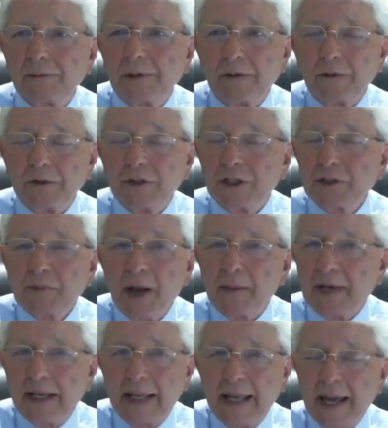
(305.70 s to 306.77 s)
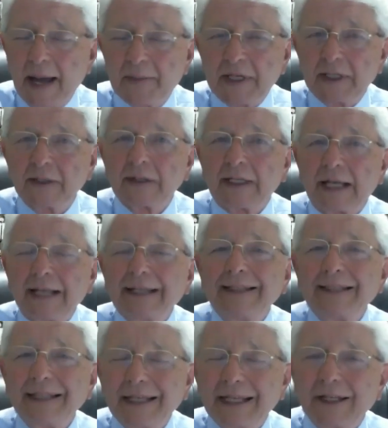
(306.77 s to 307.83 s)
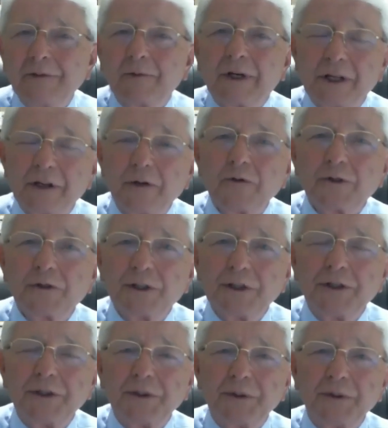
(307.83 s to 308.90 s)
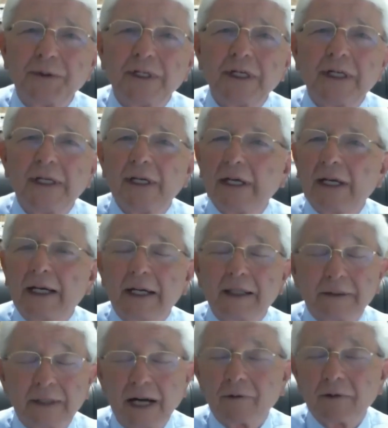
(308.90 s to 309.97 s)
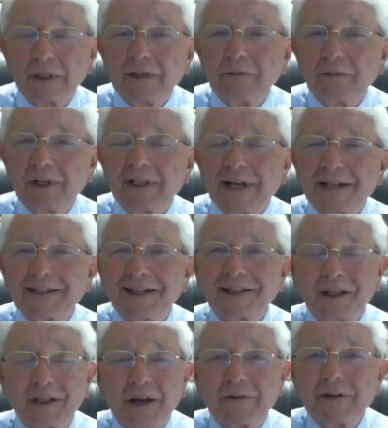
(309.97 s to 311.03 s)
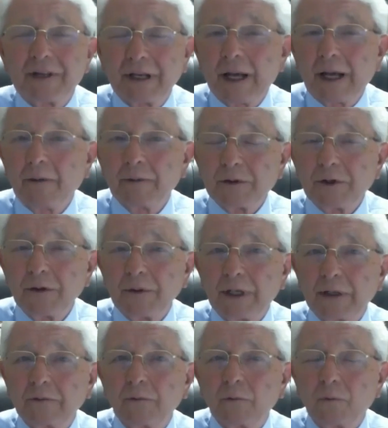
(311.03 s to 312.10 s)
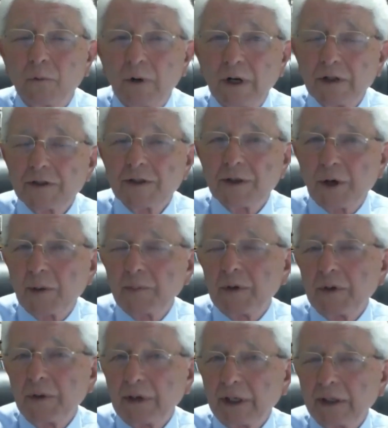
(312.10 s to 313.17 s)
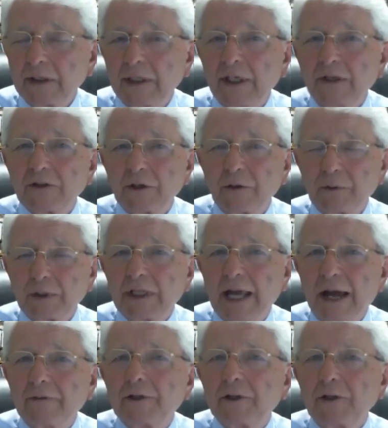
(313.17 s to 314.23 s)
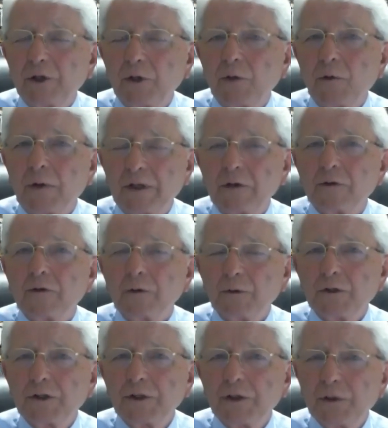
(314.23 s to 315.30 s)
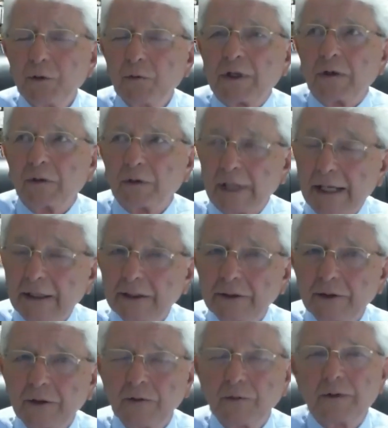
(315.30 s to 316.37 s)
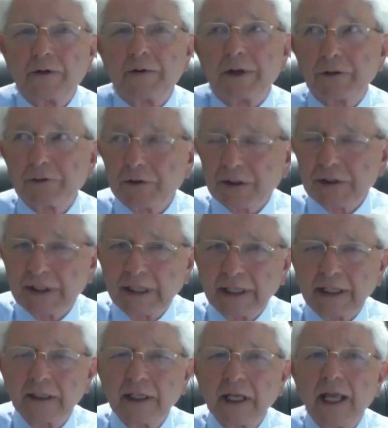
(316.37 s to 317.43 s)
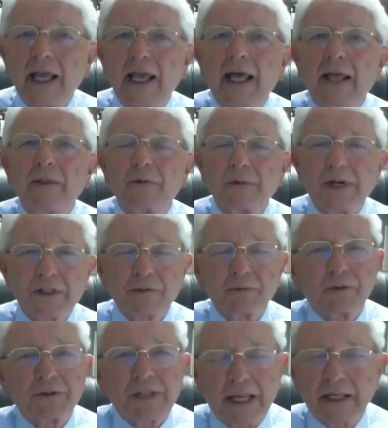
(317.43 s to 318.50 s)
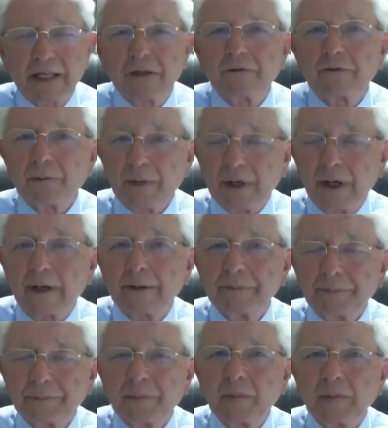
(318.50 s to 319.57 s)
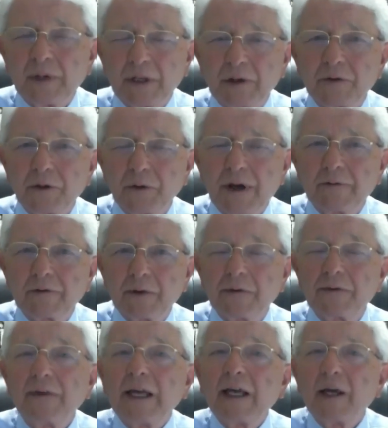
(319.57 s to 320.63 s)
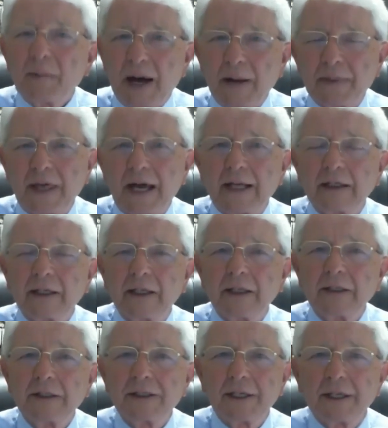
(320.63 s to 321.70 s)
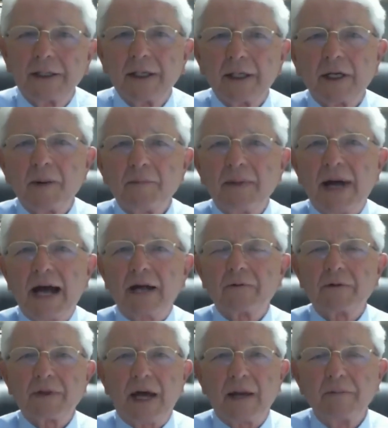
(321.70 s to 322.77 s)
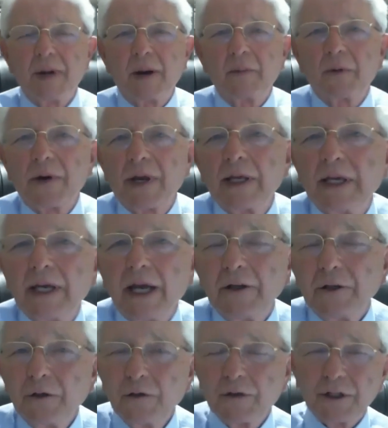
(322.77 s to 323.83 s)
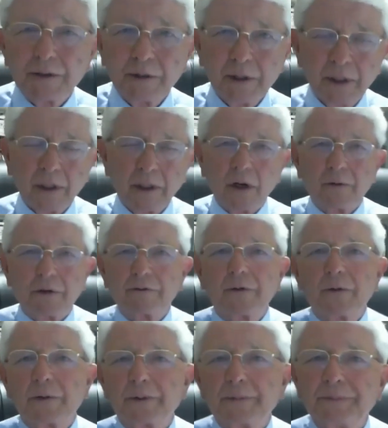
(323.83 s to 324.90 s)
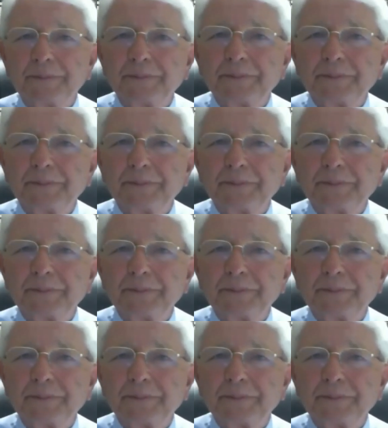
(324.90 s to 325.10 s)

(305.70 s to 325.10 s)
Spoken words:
it was just by my habit that I did what I used to do, not really realizing that everything I was doing was therapeutic. So you really have to do what you used to do, what you like to do, what you're interested in, and the rest will take you from there. But you do have to think about that and come back with that memory and use it going forward.